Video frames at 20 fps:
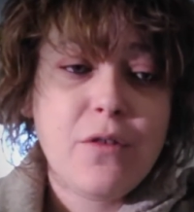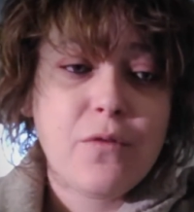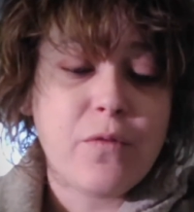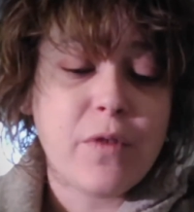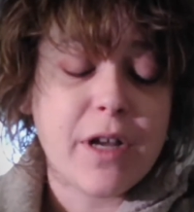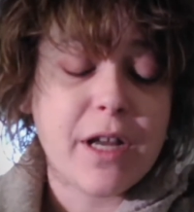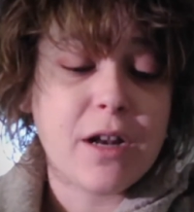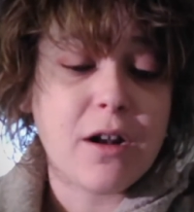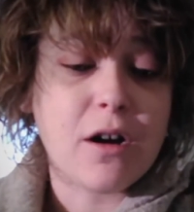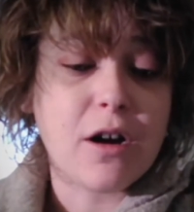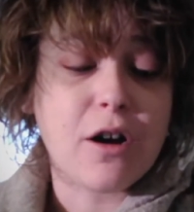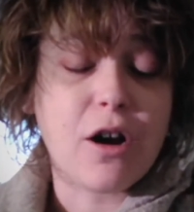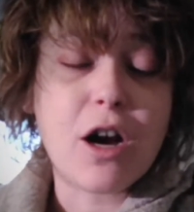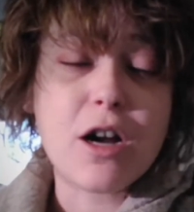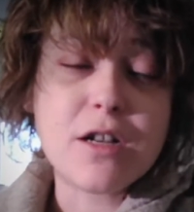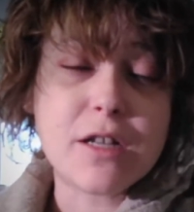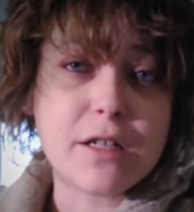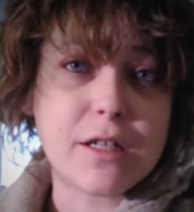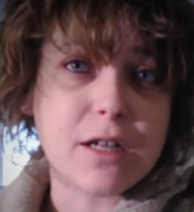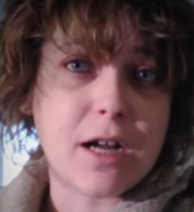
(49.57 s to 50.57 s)
When our
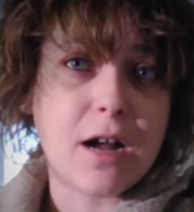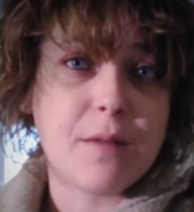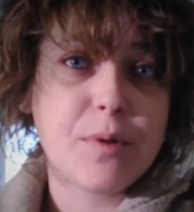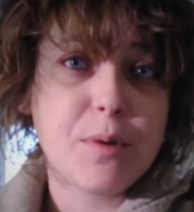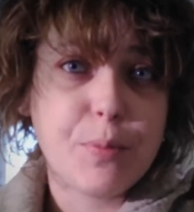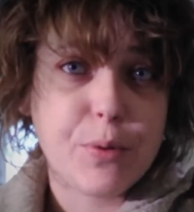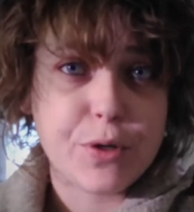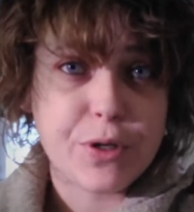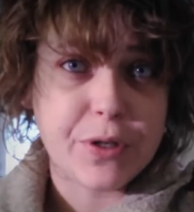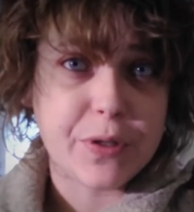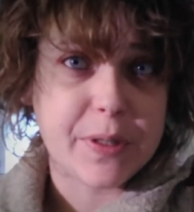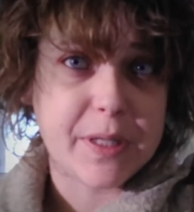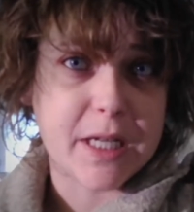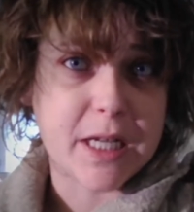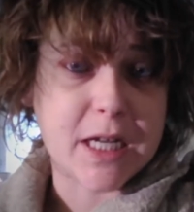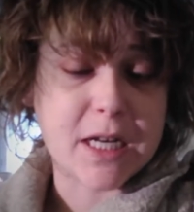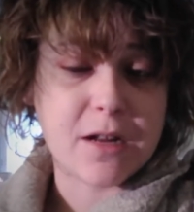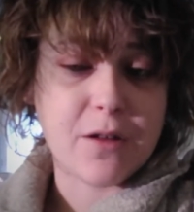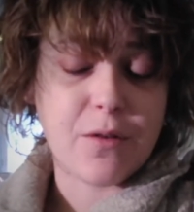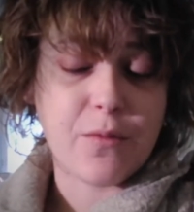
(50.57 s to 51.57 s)
garden stopped
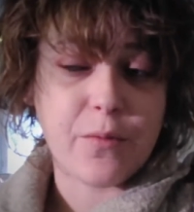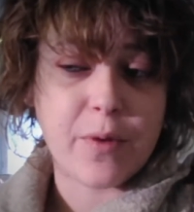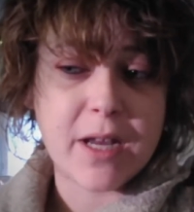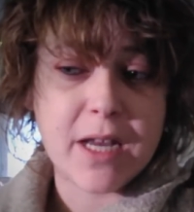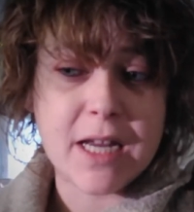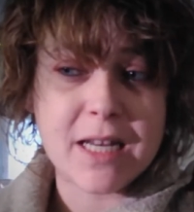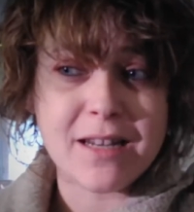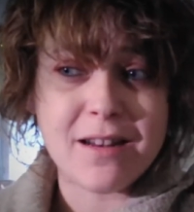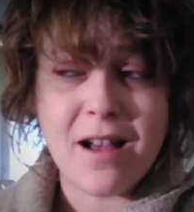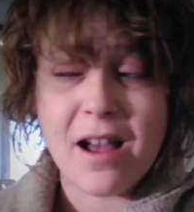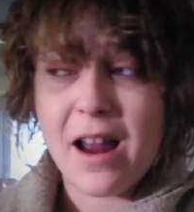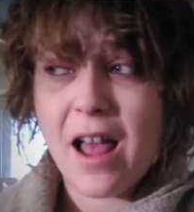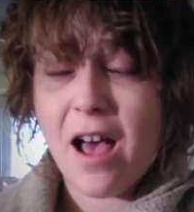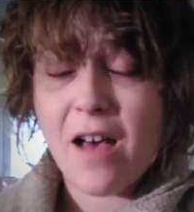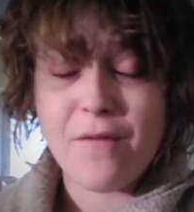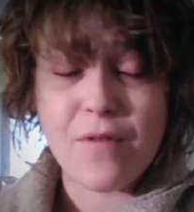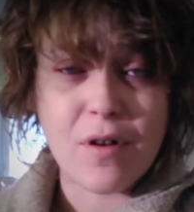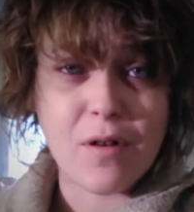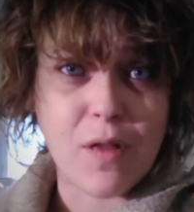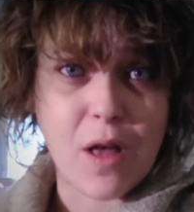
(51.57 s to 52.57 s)
producing, we did not
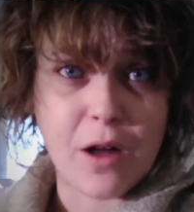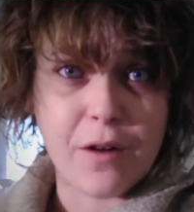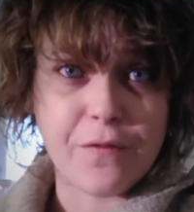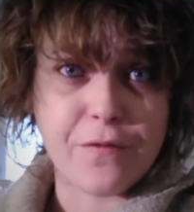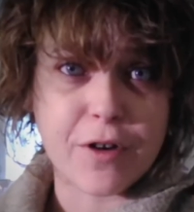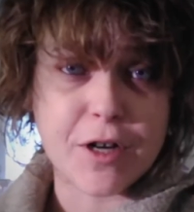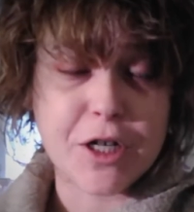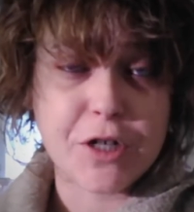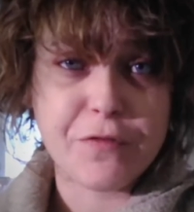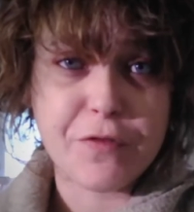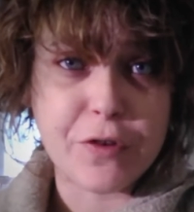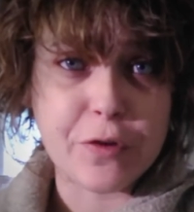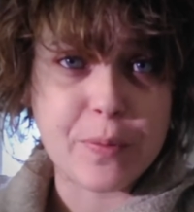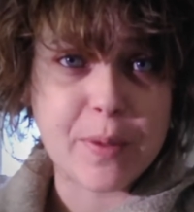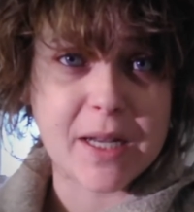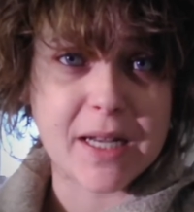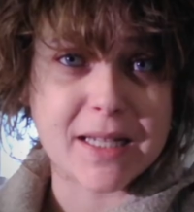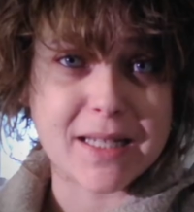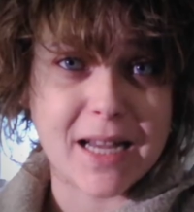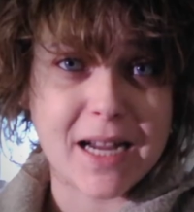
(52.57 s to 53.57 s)
have a lot of fresh food
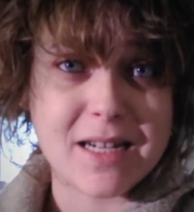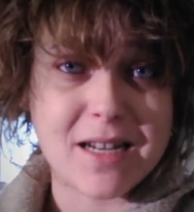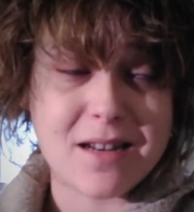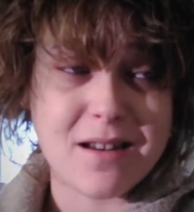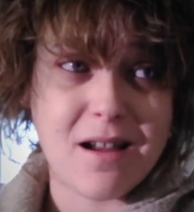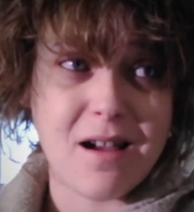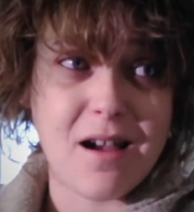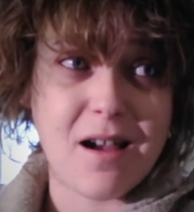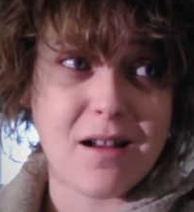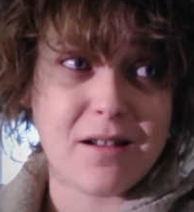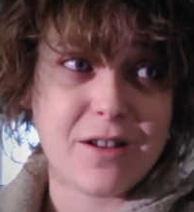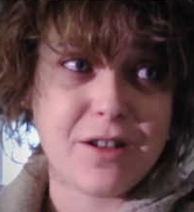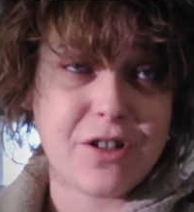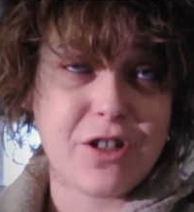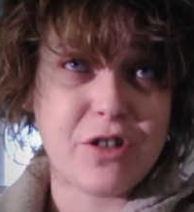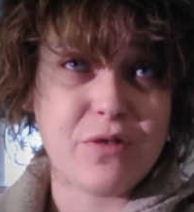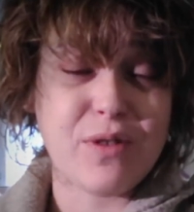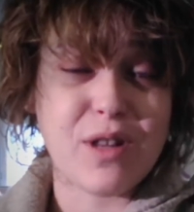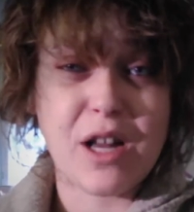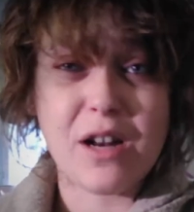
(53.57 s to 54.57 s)
because I did not
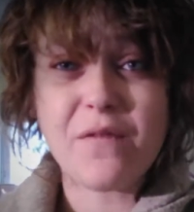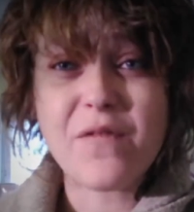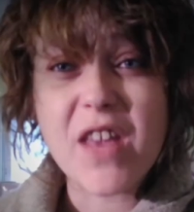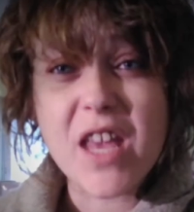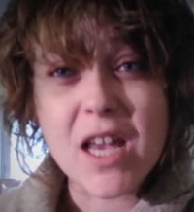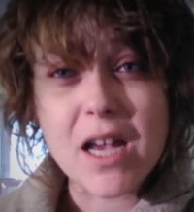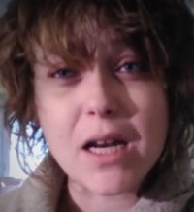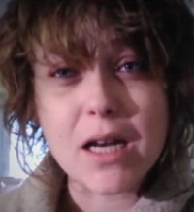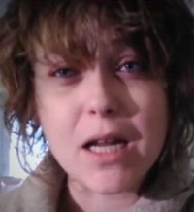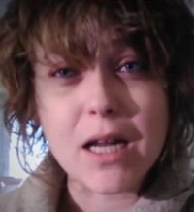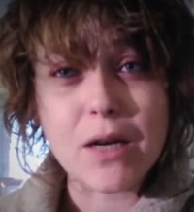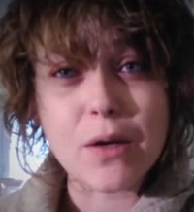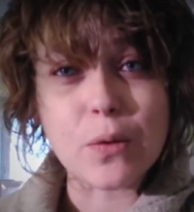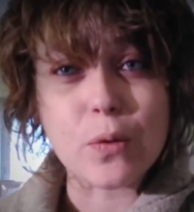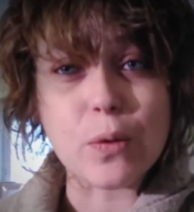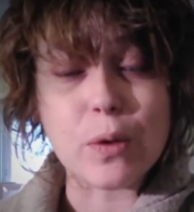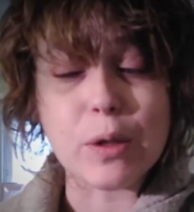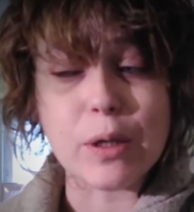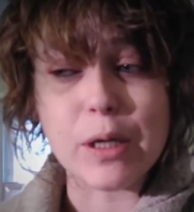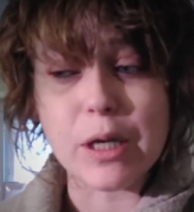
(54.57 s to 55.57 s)
do a lot of canning
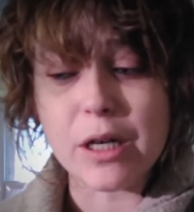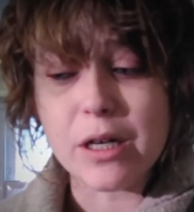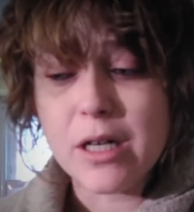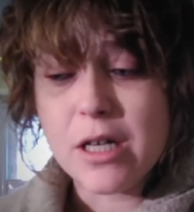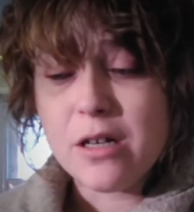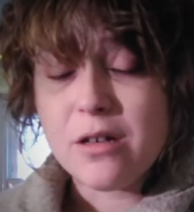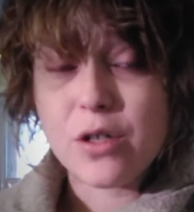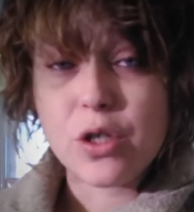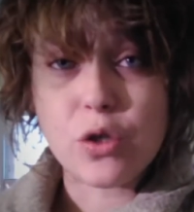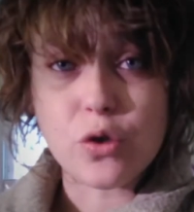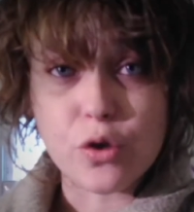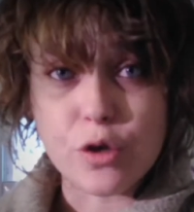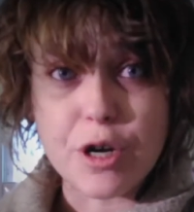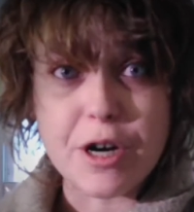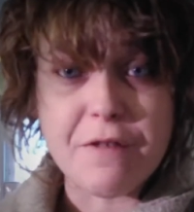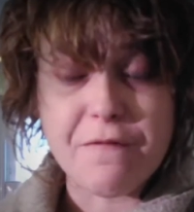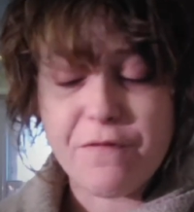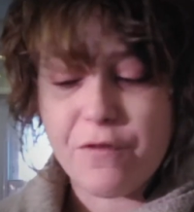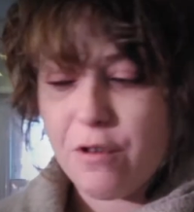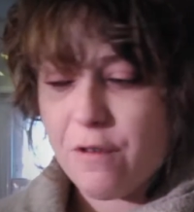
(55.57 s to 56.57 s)
or
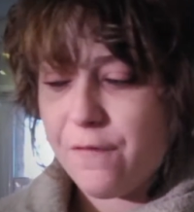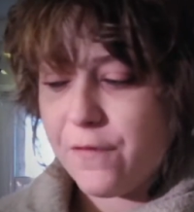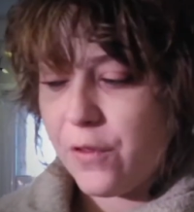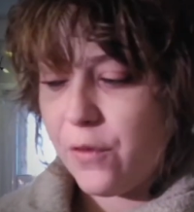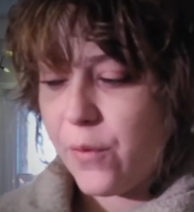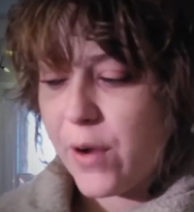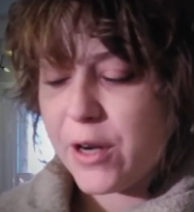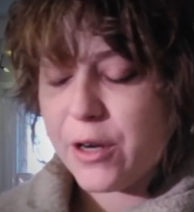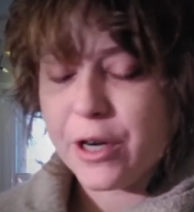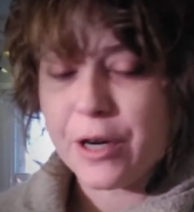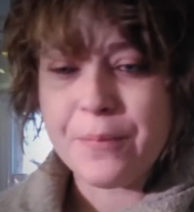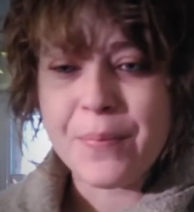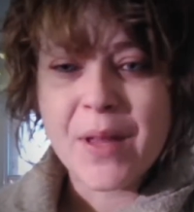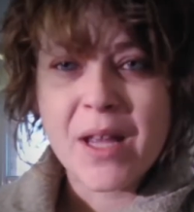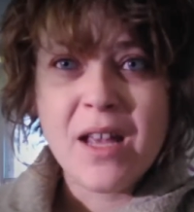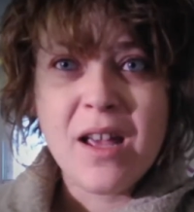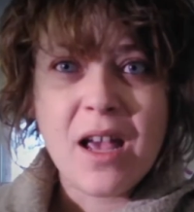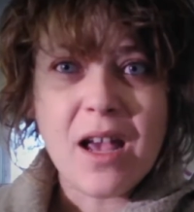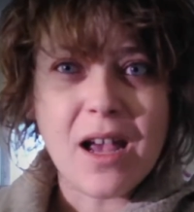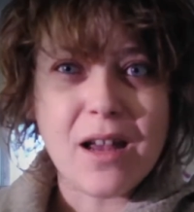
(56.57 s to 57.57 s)
storing for over the winter.
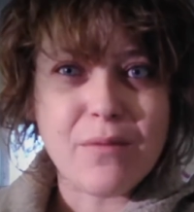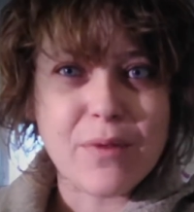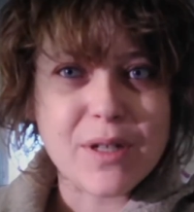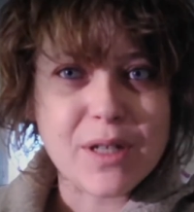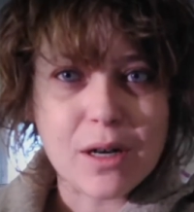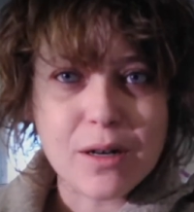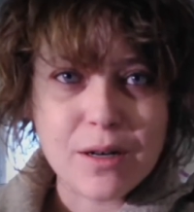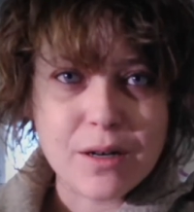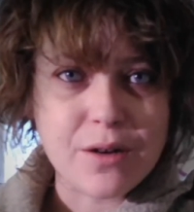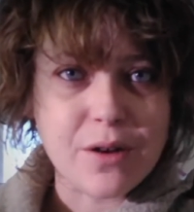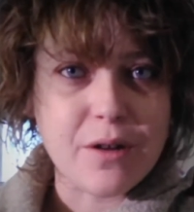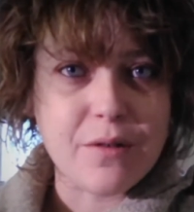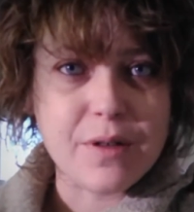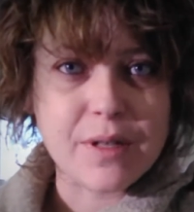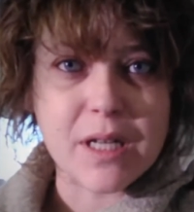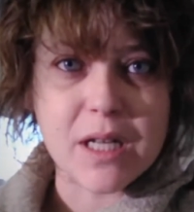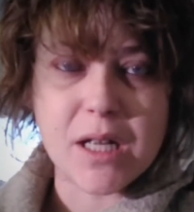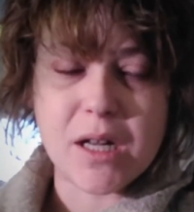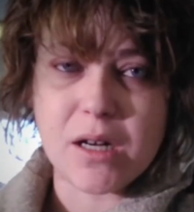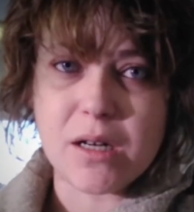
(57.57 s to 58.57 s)
And we started
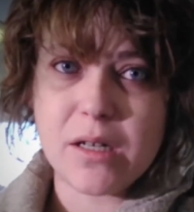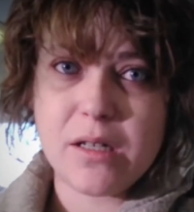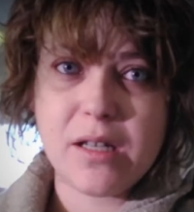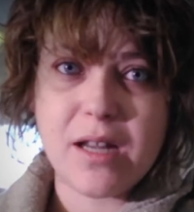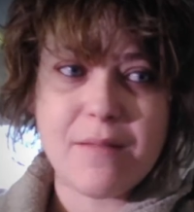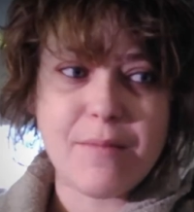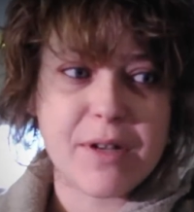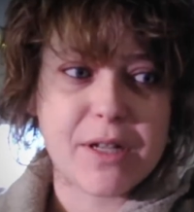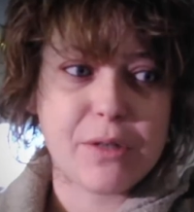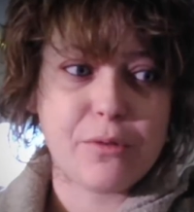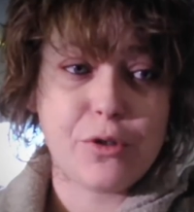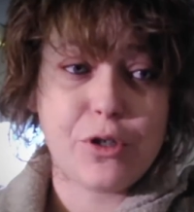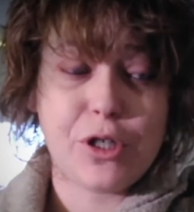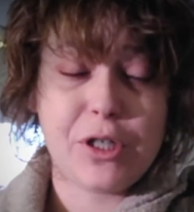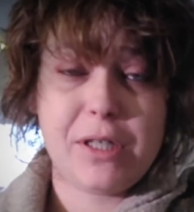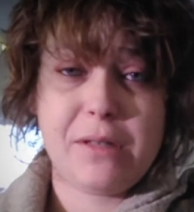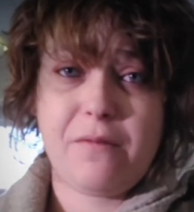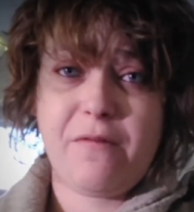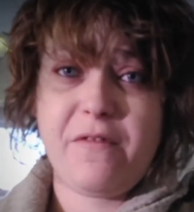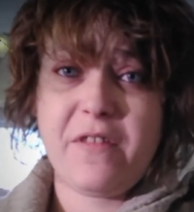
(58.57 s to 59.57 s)
noticing that our stomachs were
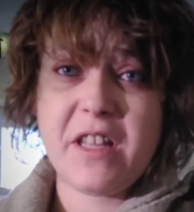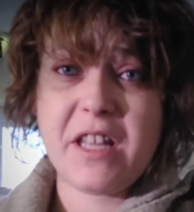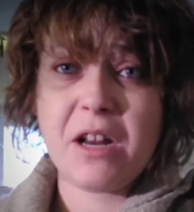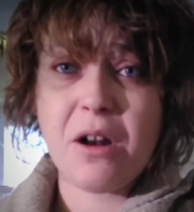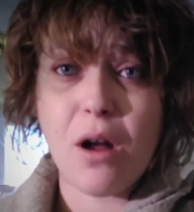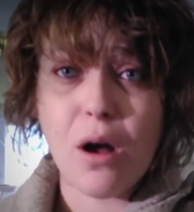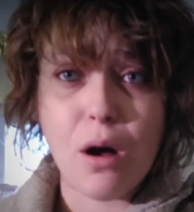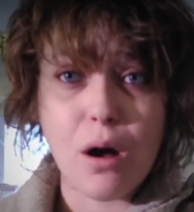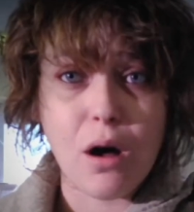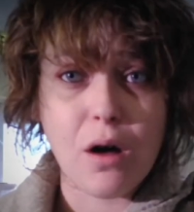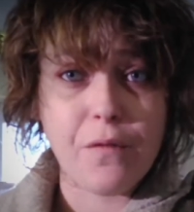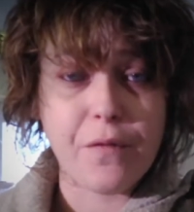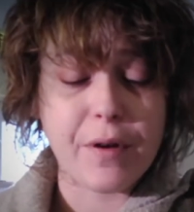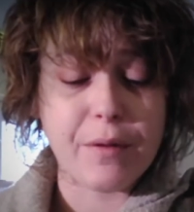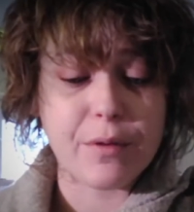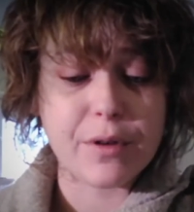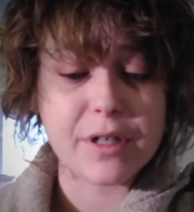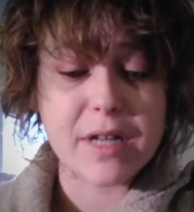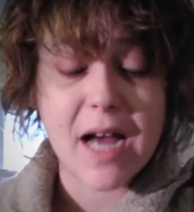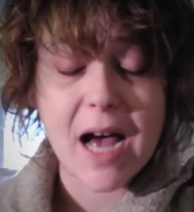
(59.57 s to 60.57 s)
just feeling off, we
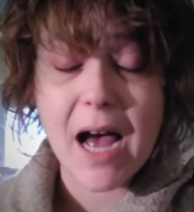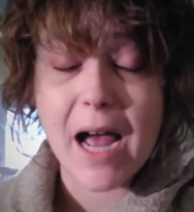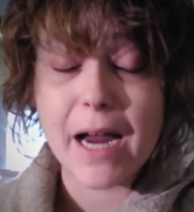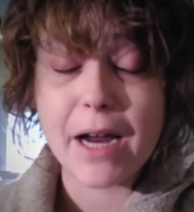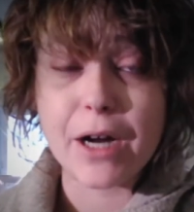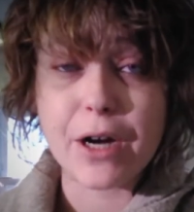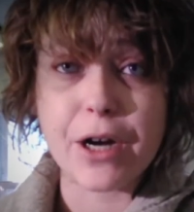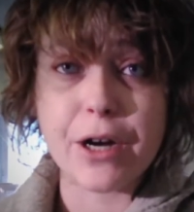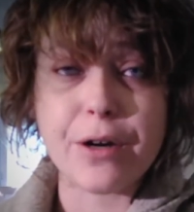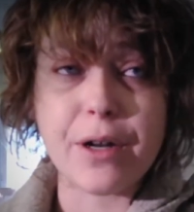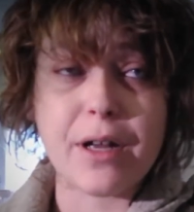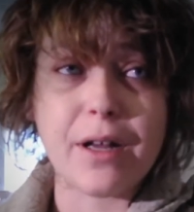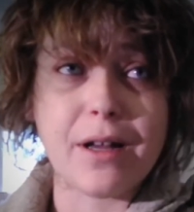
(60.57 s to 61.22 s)
were tired,